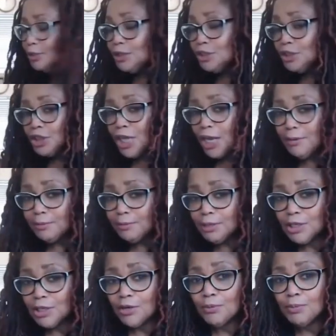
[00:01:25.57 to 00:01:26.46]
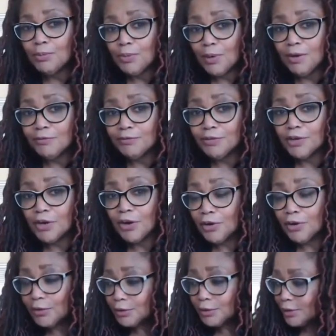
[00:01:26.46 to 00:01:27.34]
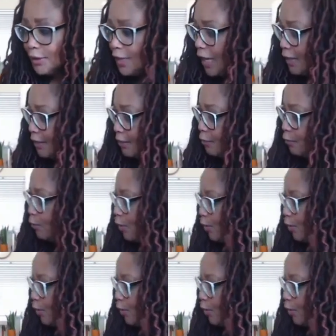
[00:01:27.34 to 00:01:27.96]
going to share with you what I've got and